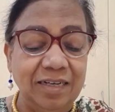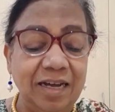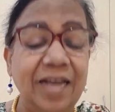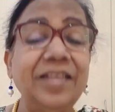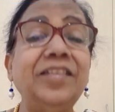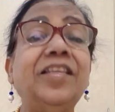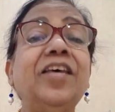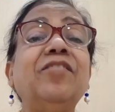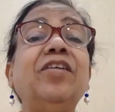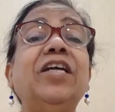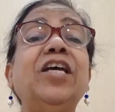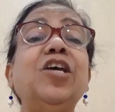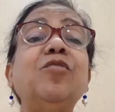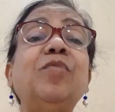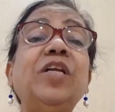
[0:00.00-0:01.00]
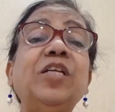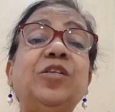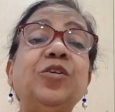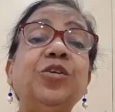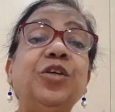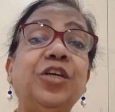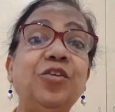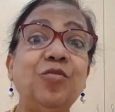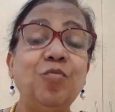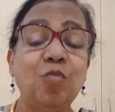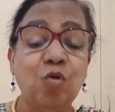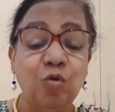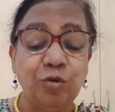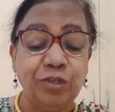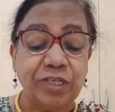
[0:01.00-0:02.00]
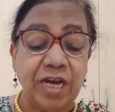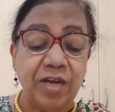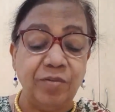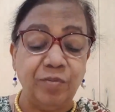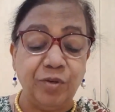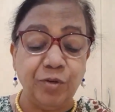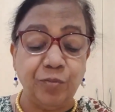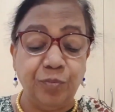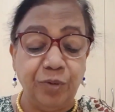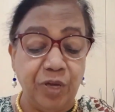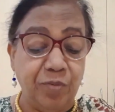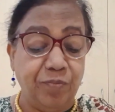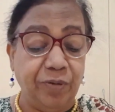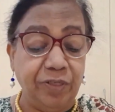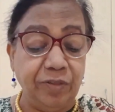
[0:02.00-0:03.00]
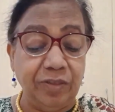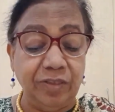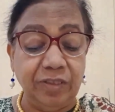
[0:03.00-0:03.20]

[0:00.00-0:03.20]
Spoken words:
and they were able to give more time to people.